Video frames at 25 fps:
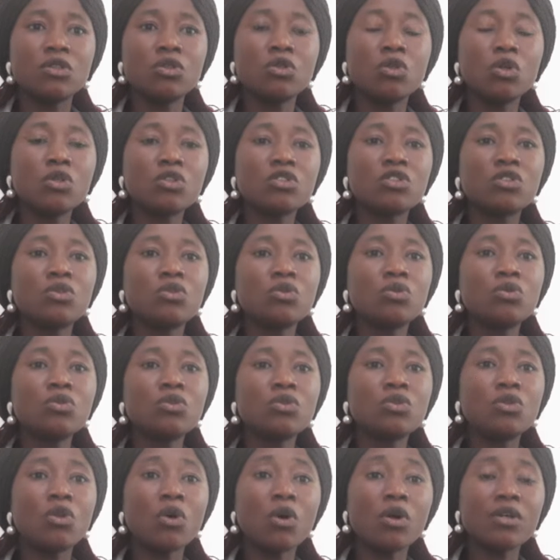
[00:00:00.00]
those
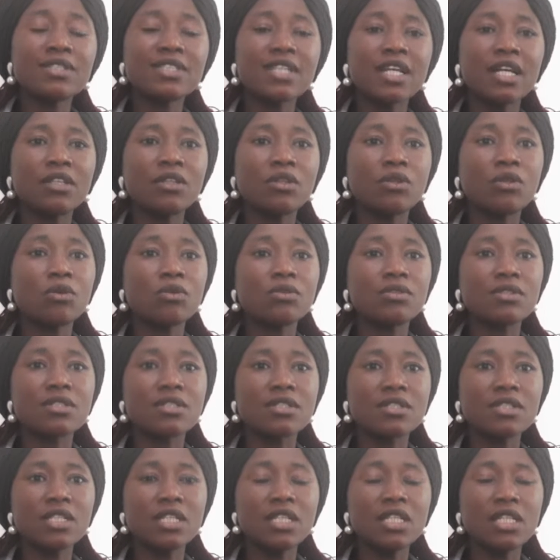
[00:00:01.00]
do's and
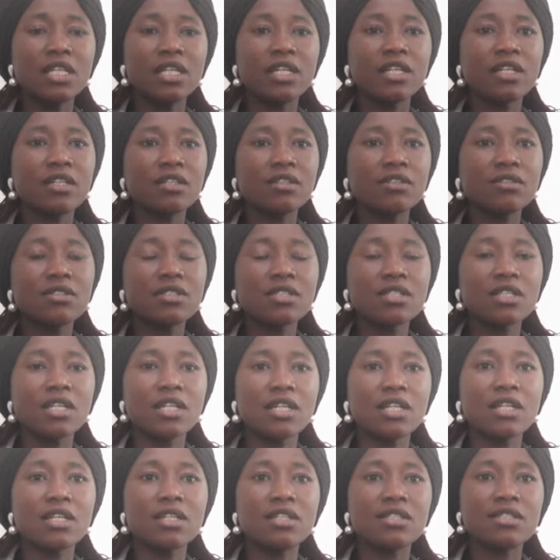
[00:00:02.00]
don'ts in the
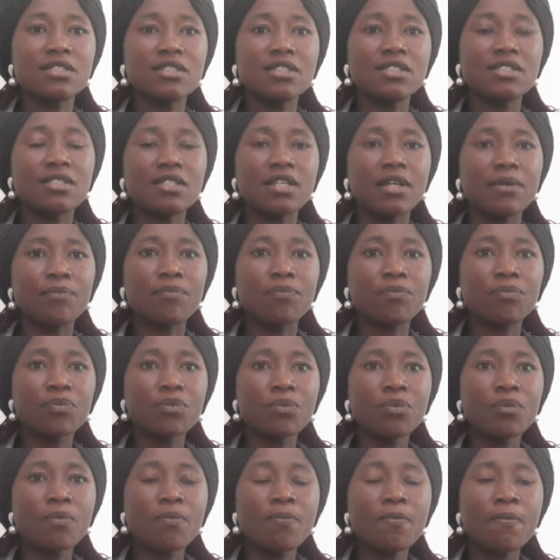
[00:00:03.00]
healthcare system.
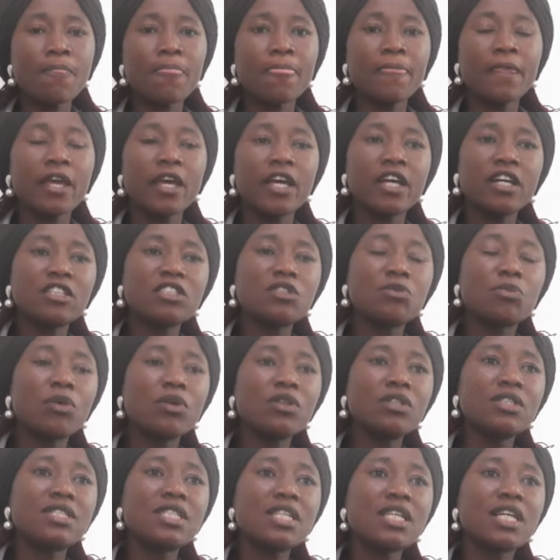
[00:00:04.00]
Health
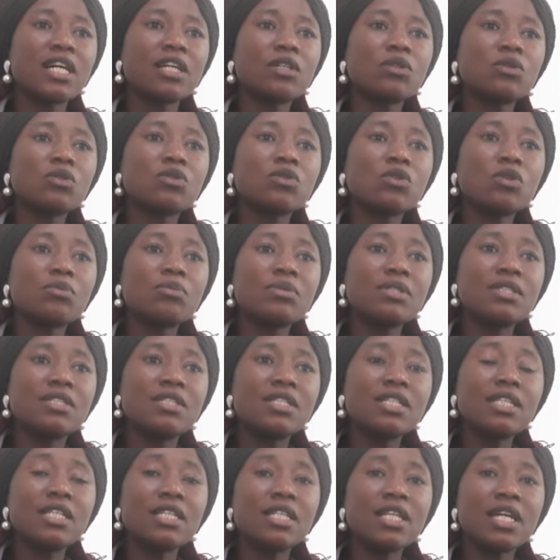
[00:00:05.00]
policy can also be
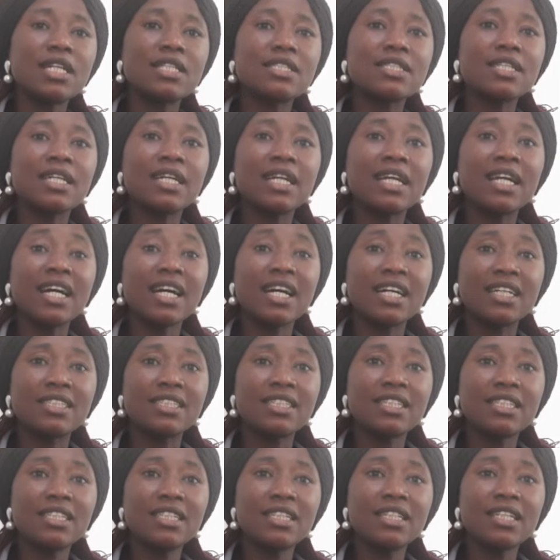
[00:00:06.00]
seen as a
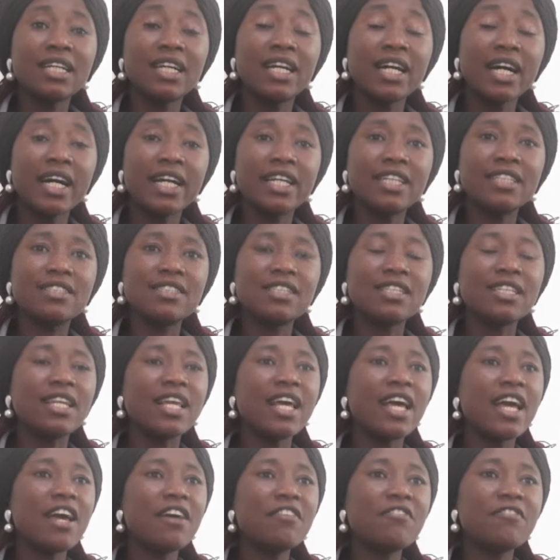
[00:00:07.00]
guide
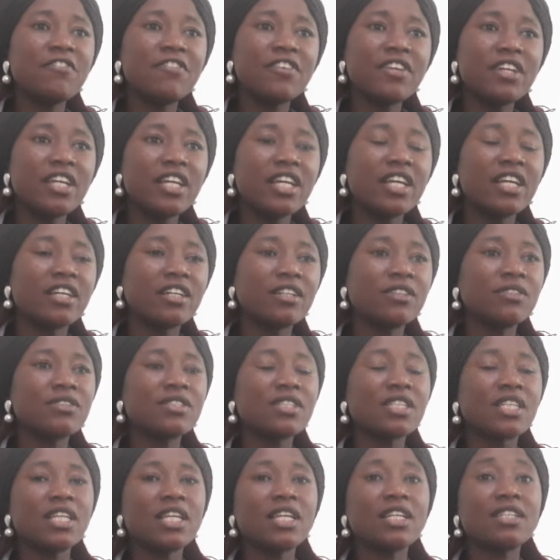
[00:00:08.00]
in every
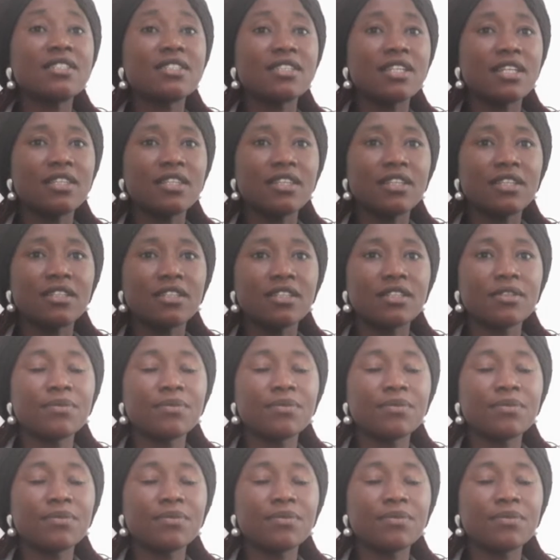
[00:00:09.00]
healthcare setting.